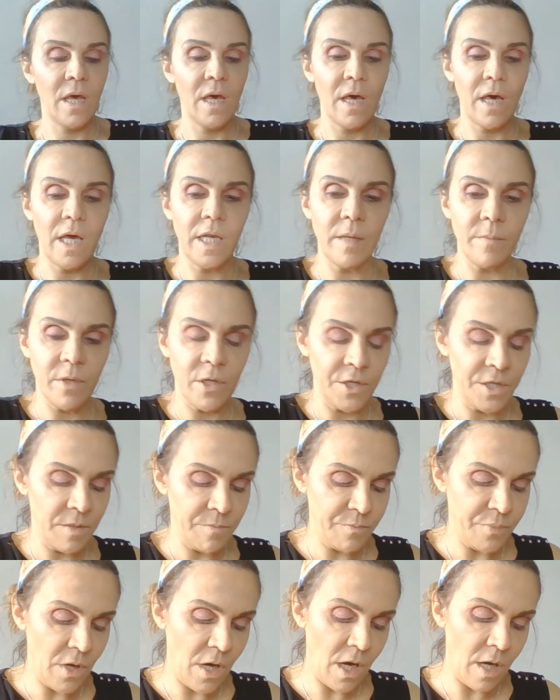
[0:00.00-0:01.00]
And I'm gonna
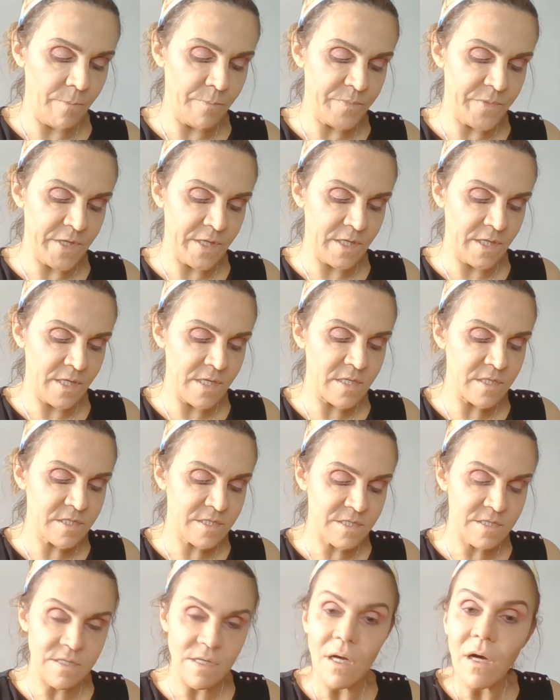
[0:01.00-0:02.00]
pop
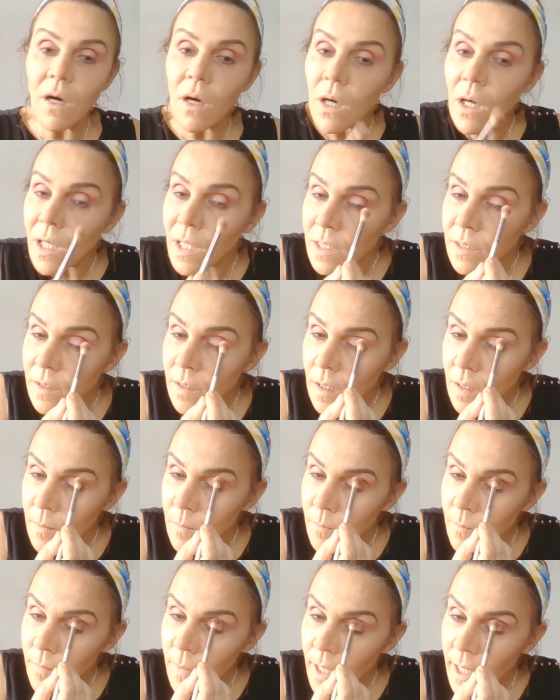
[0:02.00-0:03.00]
this on
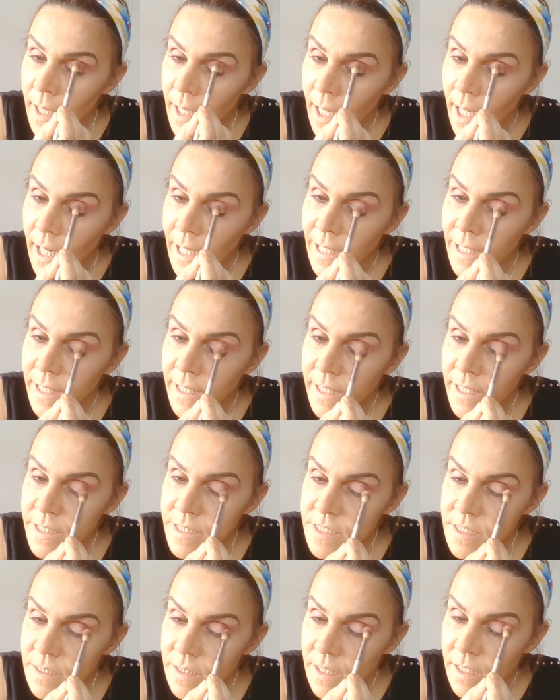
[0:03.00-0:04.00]
my
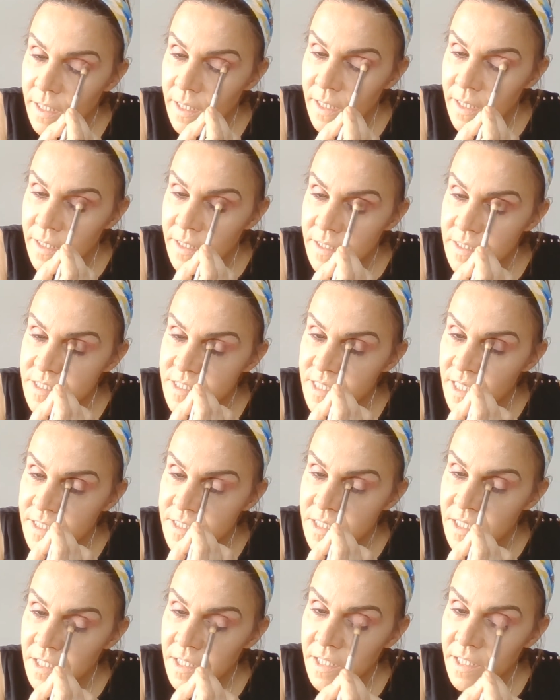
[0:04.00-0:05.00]
eyelid in the
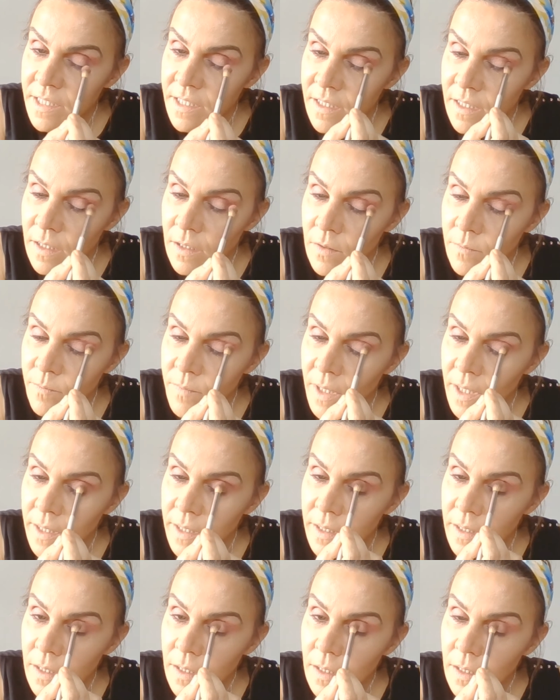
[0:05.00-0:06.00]
center here,
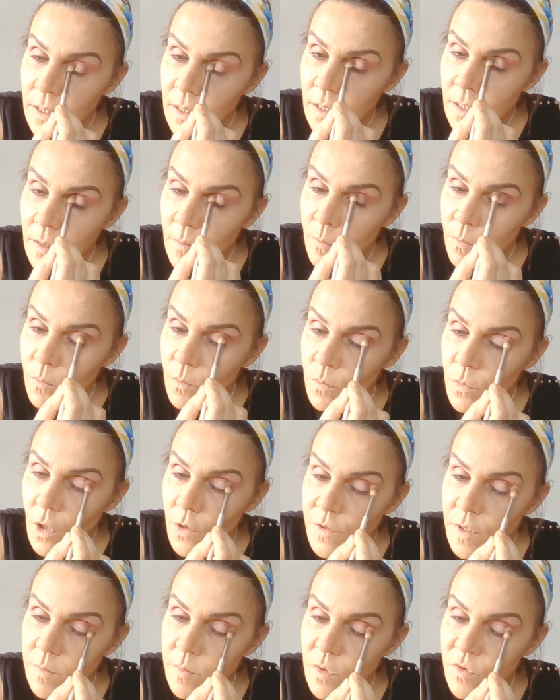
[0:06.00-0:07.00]

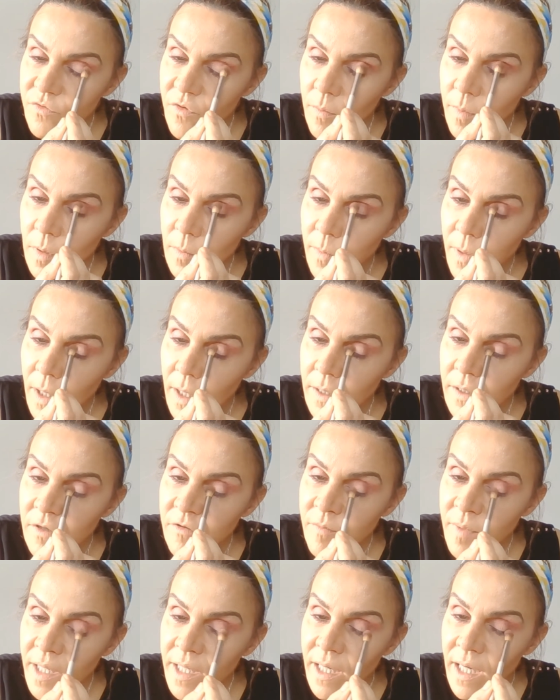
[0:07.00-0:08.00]
on the movable part
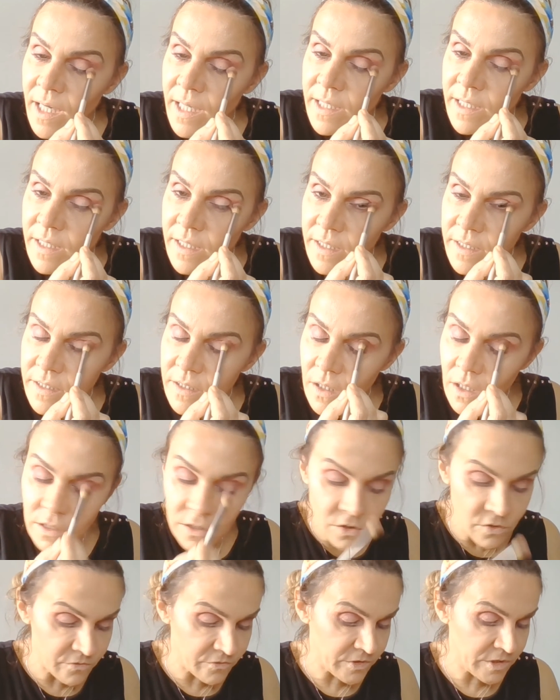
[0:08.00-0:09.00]
of my eyelid, all
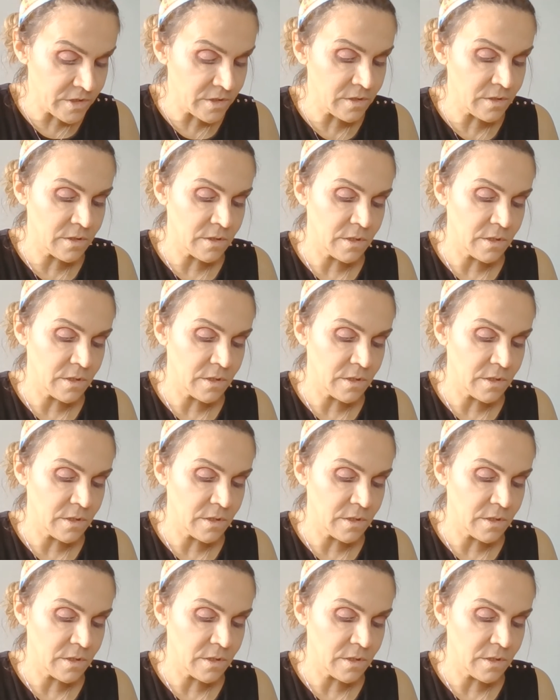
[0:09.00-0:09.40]
over.